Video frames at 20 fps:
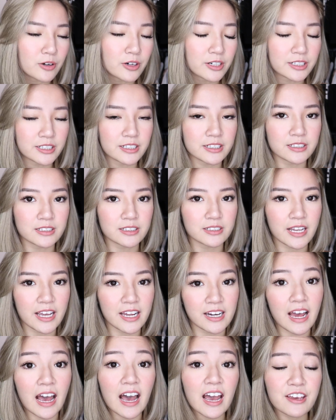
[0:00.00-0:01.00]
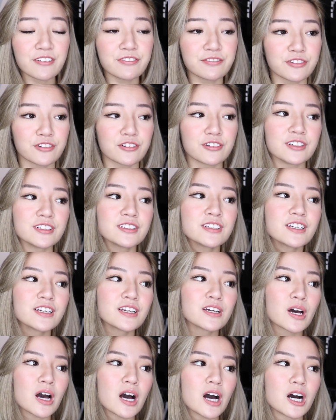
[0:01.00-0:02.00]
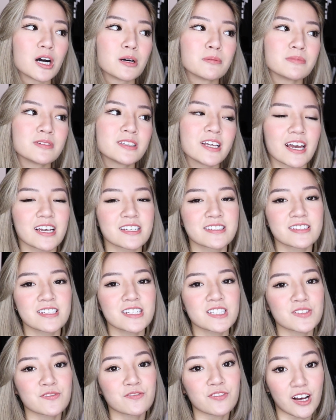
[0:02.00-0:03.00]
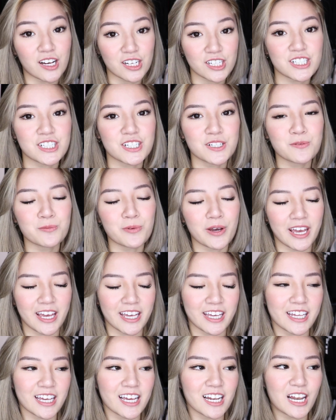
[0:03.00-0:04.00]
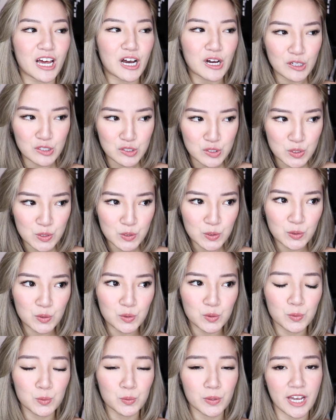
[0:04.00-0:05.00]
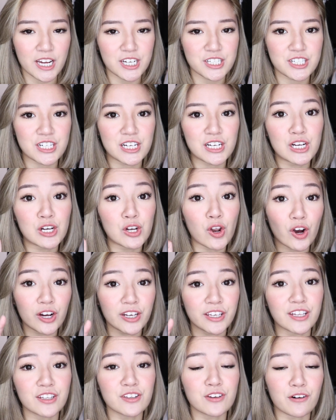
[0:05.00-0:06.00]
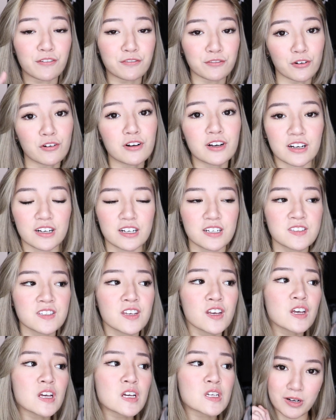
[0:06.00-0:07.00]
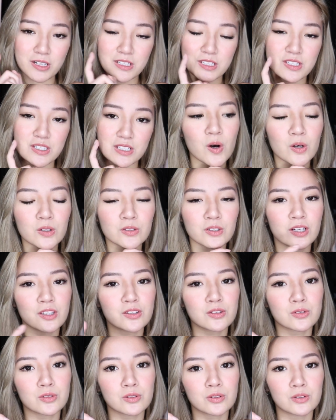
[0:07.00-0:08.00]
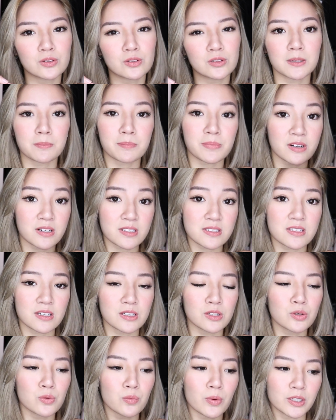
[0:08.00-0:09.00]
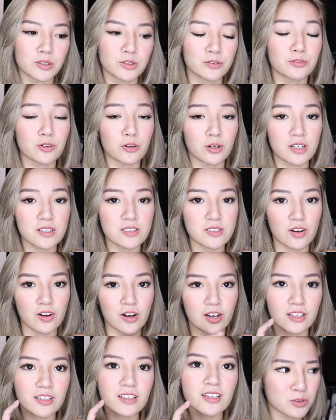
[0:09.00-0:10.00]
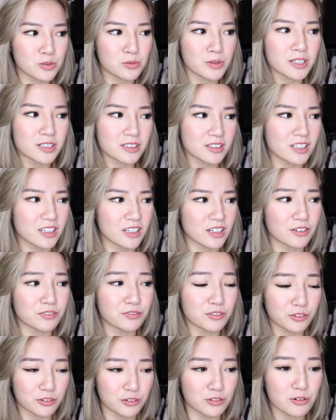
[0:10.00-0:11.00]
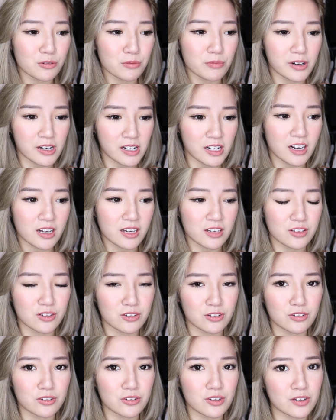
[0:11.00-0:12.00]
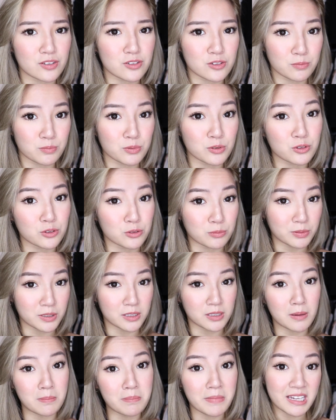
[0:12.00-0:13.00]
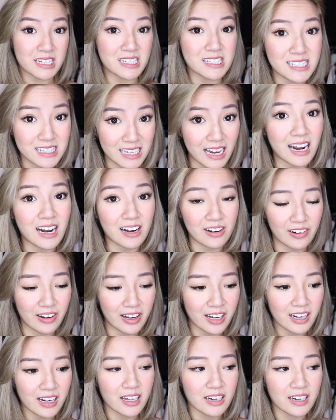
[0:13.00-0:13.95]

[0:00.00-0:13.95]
On an iPhone, there's this function where it allows you to actually lock in your focus. Once you hold on to the person you want to focus on, you want to take a photo where, you know, you're supposed to be the main star, right?